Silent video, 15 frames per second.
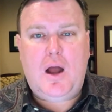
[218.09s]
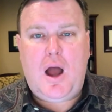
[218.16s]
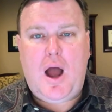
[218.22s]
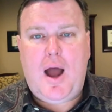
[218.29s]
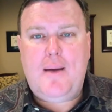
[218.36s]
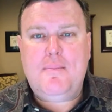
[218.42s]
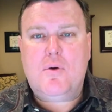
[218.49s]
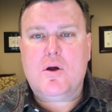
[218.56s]

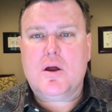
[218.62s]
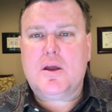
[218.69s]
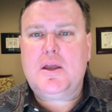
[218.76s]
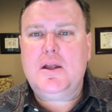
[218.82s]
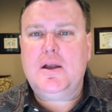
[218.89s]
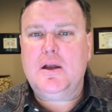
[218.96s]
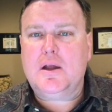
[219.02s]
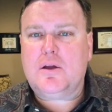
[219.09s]
hot
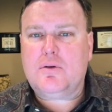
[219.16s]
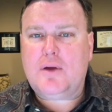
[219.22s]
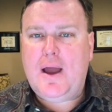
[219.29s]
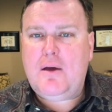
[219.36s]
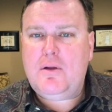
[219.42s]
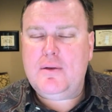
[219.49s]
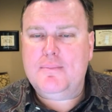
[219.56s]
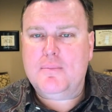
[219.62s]
market, in a
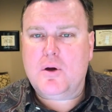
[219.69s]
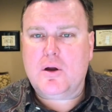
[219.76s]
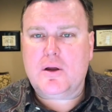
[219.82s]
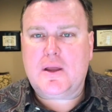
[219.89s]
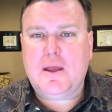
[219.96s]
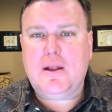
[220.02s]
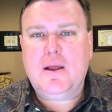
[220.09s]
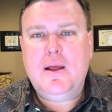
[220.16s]
crowded
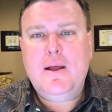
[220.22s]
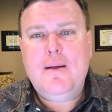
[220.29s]
market,